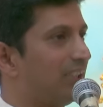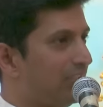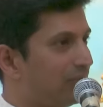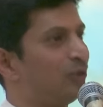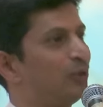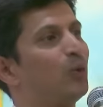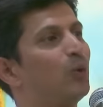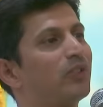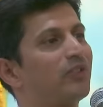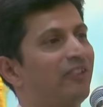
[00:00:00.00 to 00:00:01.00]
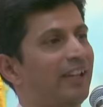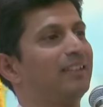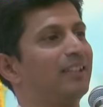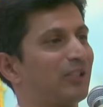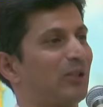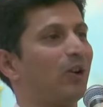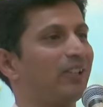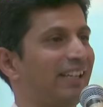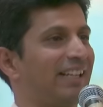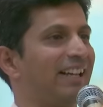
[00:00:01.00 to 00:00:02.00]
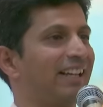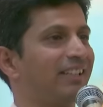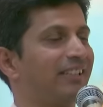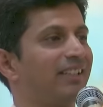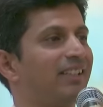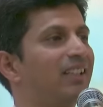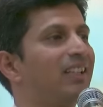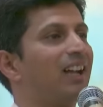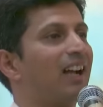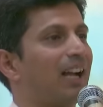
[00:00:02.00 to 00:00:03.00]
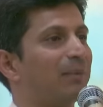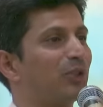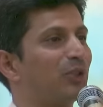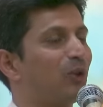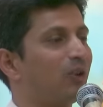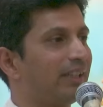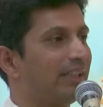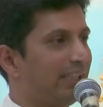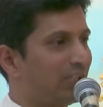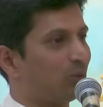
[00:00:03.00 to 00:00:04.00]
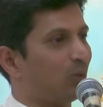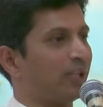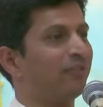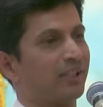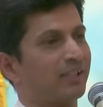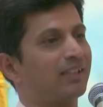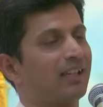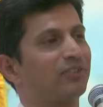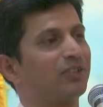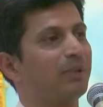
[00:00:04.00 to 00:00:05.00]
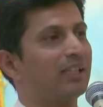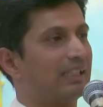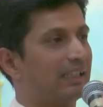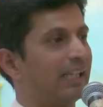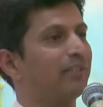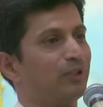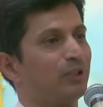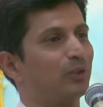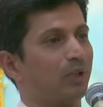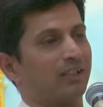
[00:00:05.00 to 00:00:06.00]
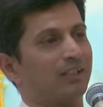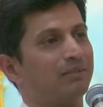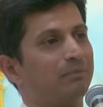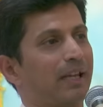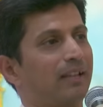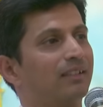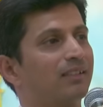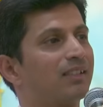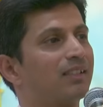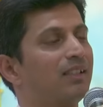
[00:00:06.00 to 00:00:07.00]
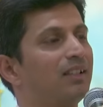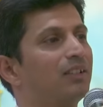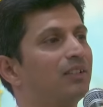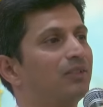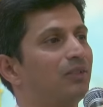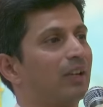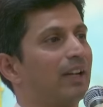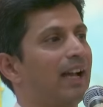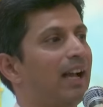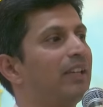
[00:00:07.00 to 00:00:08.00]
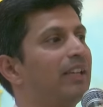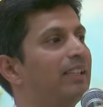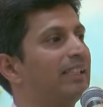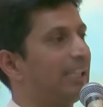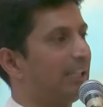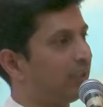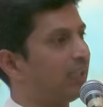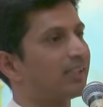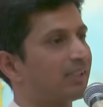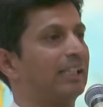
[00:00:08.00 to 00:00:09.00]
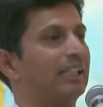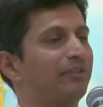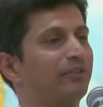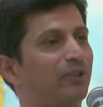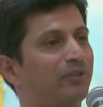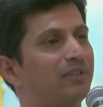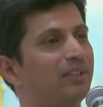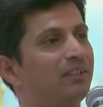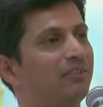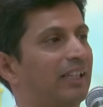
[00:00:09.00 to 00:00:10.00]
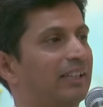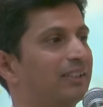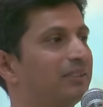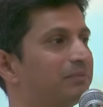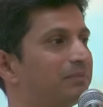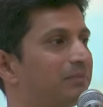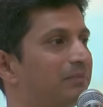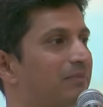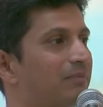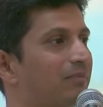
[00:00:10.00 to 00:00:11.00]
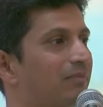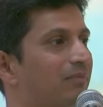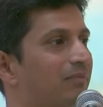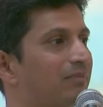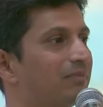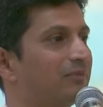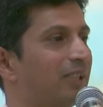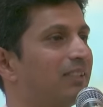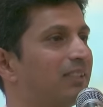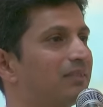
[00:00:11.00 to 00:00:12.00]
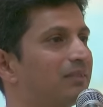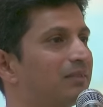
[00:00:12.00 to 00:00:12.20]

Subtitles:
Even though faith is not inherited, I'm sure each one of us have to be grateful to our parents for having given us the gift of faith. Right?